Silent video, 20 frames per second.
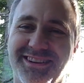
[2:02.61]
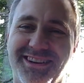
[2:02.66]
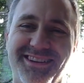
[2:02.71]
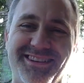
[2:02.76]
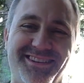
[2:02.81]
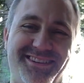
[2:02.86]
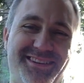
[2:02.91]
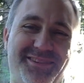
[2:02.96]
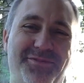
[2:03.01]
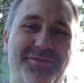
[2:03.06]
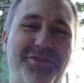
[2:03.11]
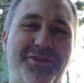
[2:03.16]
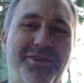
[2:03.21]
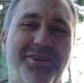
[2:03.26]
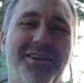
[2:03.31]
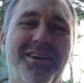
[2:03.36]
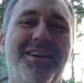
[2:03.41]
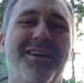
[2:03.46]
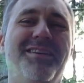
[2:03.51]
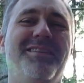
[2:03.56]
If they're
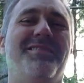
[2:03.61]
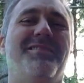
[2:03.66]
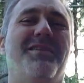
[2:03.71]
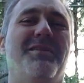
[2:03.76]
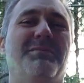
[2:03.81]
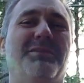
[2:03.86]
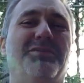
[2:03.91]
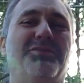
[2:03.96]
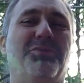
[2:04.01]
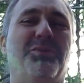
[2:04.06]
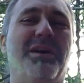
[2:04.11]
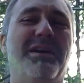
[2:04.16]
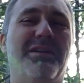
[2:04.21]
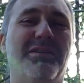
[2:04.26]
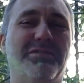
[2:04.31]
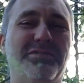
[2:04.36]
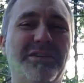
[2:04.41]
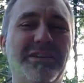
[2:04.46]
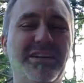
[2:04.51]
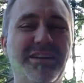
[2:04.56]
armor
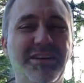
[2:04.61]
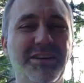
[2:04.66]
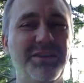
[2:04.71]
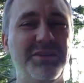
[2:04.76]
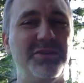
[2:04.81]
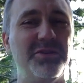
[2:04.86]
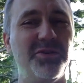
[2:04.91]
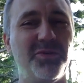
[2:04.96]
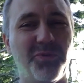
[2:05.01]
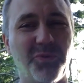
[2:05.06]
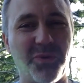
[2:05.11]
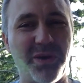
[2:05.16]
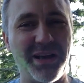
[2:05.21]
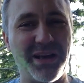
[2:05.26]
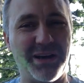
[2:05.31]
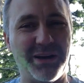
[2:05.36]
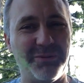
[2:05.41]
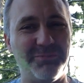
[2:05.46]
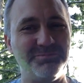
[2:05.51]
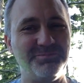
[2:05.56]
12,
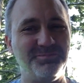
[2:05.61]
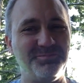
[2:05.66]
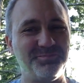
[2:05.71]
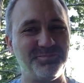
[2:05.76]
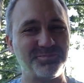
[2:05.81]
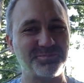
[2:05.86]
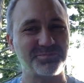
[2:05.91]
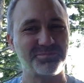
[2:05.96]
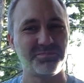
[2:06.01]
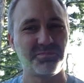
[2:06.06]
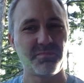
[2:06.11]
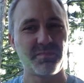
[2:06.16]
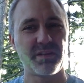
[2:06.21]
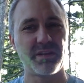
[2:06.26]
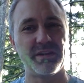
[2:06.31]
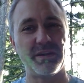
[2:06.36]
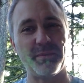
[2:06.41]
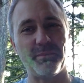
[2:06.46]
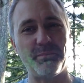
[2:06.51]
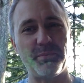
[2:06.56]
well,
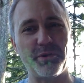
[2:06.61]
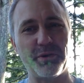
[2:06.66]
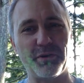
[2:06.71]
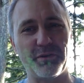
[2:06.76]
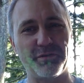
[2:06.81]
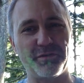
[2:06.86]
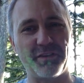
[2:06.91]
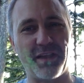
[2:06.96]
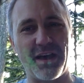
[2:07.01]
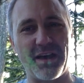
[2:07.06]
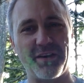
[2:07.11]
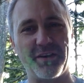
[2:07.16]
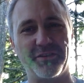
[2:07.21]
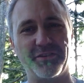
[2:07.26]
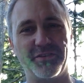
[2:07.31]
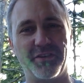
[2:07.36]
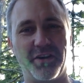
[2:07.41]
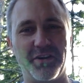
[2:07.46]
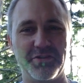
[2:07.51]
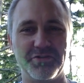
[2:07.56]
Imperial
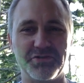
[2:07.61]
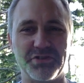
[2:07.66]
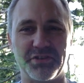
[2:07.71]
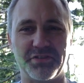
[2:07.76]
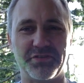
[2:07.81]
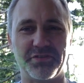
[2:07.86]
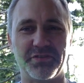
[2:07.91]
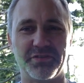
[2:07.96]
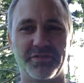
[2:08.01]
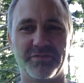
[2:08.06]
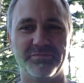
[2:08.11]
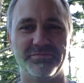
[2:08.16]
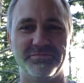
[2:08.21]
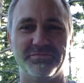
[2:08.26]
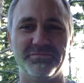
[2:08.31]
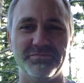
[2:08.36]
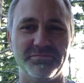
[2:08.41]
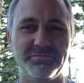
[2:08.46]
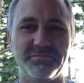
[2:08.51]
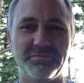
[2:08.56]
flyers are
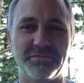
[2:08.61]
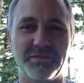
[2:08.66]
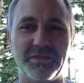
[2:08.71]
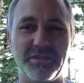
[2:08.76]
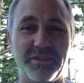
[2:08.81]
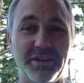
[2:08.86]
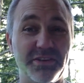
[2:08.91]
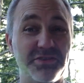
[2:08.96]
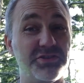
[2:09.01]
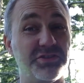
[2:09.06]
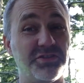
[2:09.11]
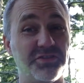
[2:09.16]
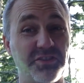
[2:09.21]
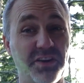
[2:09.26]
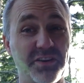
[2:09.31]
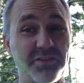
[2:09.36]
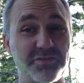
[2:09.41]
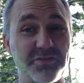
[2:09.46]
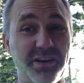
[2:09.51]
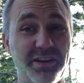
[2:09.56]
they just
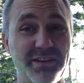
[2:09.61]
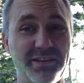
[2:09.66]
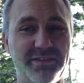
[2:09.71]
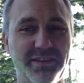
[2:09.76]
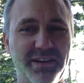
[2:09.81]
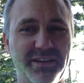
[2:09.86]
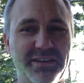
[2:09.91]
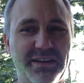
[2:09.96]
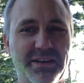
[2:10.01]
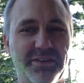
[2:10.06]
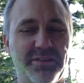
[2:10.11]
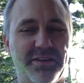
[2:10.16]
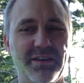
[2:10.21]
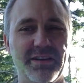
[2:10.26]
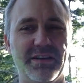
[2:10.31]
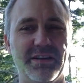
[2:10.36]
suck trying to take down.